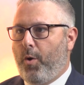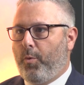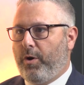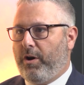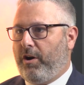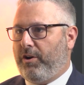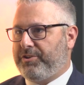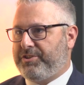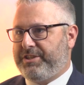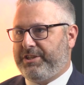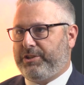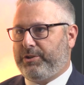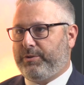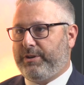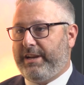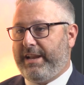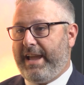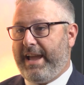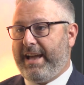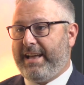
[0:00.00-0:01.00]
where
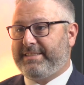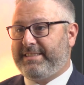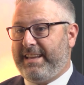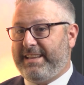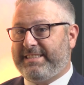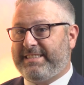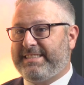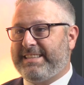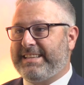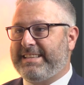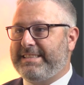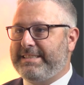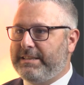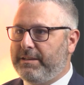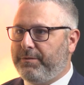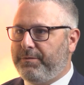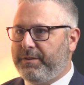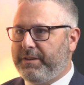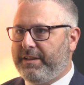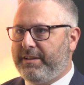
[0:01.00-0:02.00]
artillery has a
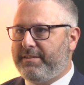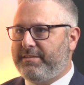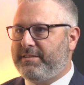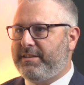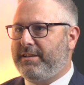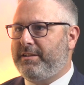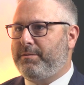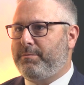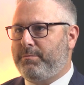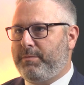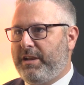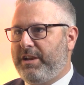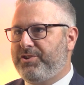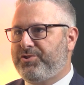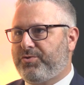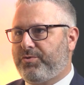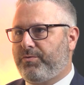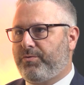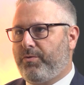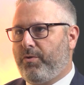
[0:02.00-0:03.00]
significant and
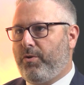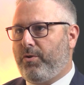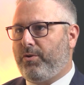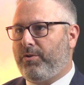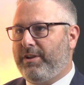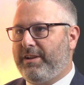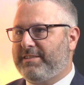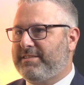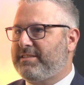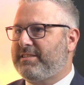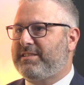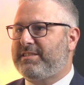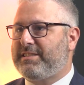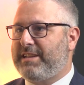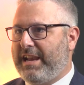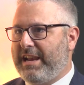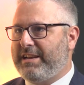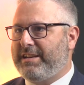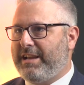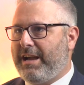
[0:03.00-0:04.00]
major role in
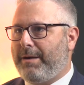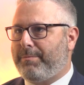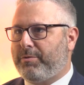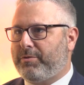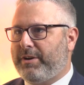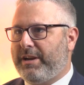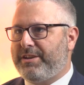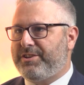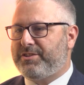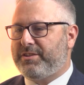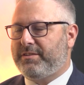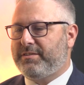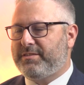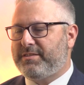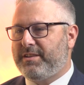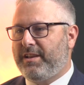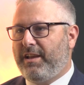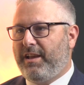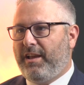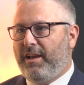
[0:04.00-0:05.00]
sustained
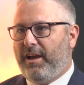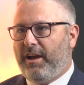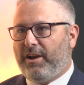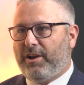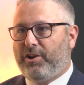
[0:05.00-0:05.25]
operations. Mm -hmm.